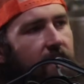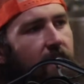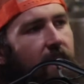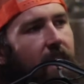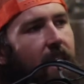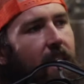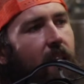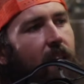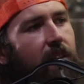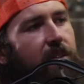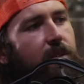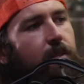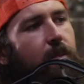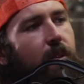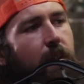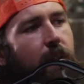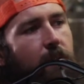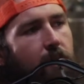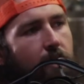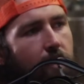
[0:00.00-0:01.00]
So that
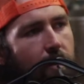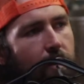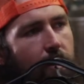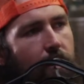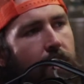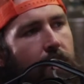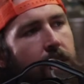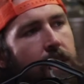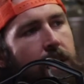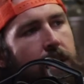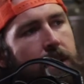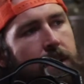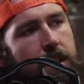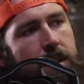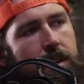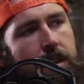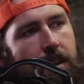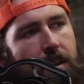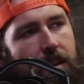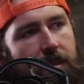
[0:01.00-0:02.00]
entrepreneur
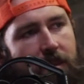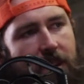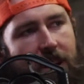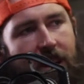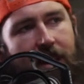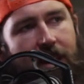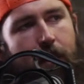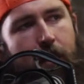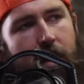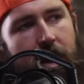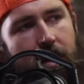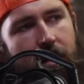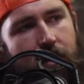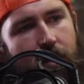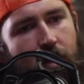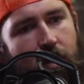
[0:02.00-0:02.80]
element